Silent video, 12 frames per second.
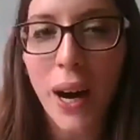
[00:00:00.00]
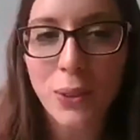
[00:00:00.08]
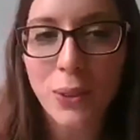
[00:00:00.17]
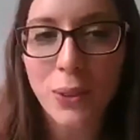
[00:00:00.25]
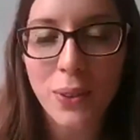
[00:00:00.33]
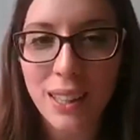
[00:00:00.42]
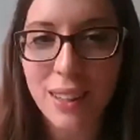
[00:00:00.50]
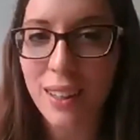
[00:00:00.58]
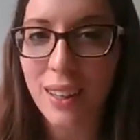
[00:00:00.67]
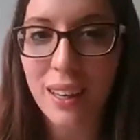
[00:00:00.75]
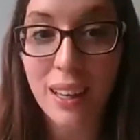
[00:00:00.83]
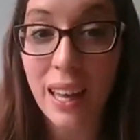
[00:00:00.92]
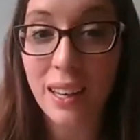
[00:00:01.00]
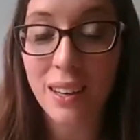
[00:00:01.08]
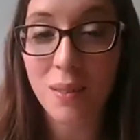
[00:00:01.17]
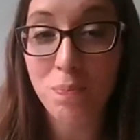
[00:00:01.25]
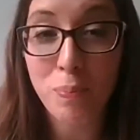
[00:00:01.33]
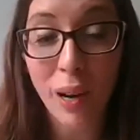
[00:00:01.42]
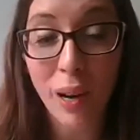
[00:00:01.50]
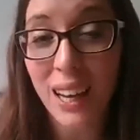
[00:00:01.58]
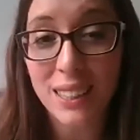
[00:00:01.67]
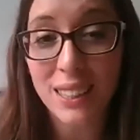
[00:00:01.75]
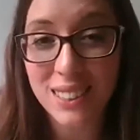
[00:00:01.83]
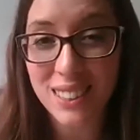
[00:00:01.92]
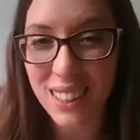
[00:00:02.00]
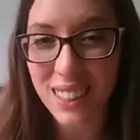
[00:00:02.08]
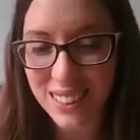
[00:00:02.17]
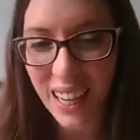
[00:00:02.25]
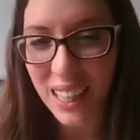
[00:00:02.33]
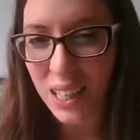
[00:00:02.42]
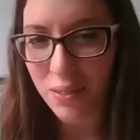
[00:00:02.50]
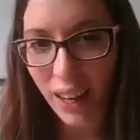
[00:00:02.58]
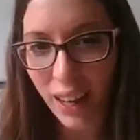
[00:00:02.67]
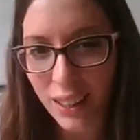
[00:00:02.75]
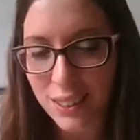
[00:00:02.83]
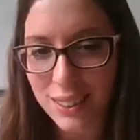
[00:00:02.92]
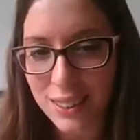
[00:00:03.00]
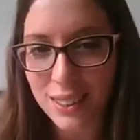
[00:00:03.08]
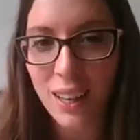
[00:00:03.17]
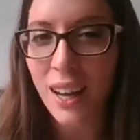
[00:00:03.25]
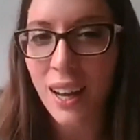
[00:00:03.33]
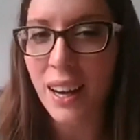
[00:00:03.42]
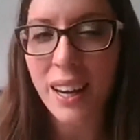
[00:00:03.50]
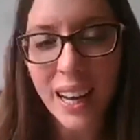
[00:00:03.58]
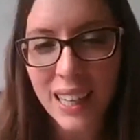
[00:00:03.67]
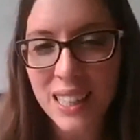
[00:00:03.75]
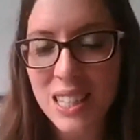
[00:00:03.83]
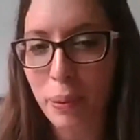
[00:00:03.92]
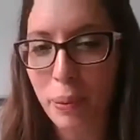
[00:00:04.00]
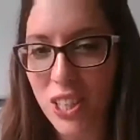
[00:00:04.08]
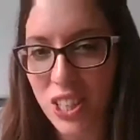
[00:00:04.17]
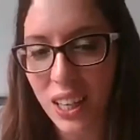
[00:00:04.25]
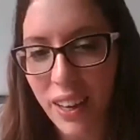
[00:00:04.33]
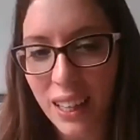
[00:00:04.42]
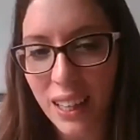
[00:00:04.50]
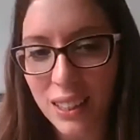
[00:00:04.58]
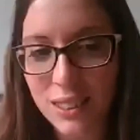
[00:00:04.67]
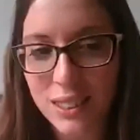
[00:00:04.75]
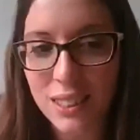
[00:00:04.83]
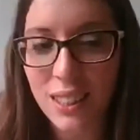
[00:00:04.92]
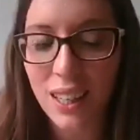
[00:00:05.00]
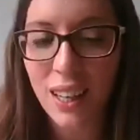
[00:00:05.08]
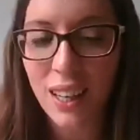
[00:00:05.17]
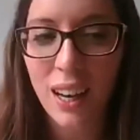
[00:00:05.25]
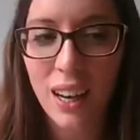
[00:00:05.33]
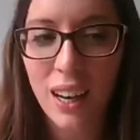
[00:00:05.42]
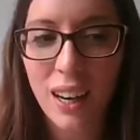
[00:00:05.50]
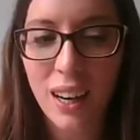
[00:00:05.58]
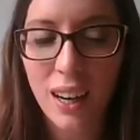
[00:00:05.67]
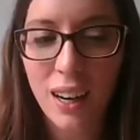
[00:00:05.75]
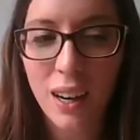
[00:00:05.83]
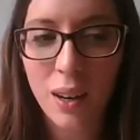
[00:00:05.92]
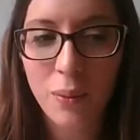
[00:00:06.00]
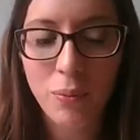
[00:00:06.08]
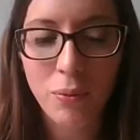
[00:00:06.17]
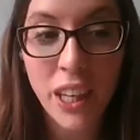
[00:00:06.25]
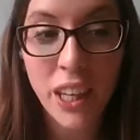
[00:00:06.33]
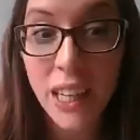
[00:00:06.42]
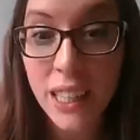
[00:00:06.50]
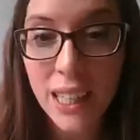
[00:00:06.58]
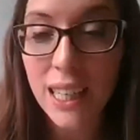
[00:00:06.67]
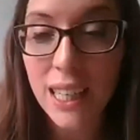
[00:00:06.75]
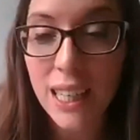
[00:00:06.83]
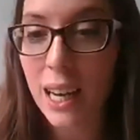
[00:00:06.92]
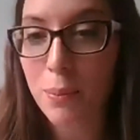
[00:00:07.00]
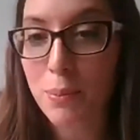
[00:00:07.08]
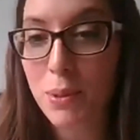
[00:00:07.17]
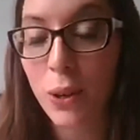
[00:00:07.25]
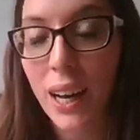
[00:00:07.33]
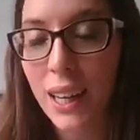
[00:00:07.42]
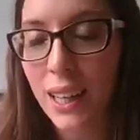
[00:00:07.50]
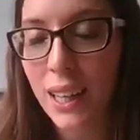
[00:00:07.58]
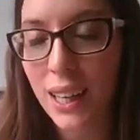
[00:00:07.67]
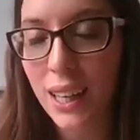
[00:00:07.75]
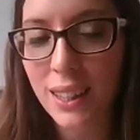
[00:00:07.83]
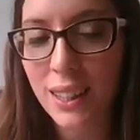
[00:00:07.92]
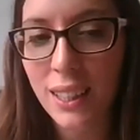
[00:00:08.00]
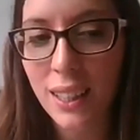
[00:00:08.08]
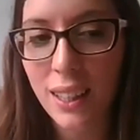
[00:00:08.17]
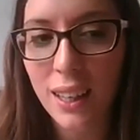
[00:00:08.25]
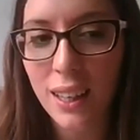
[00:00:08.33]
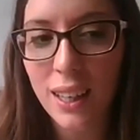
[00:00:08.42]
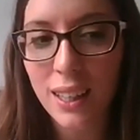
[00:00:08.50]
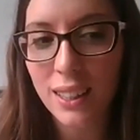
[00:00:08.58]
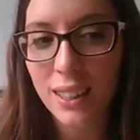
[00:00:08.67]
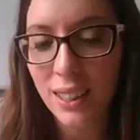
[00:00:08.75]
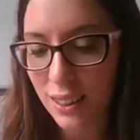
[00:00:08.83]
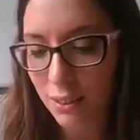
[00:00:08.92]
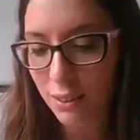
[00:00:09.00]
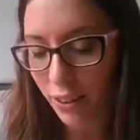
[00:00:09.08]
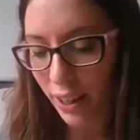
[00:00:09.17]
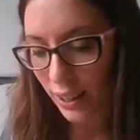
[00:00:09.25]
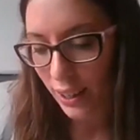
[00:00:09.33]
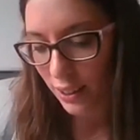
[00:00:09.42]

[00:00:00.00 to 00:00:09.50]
200 and plus side events, 9 special events, VNR lab. So I think the fact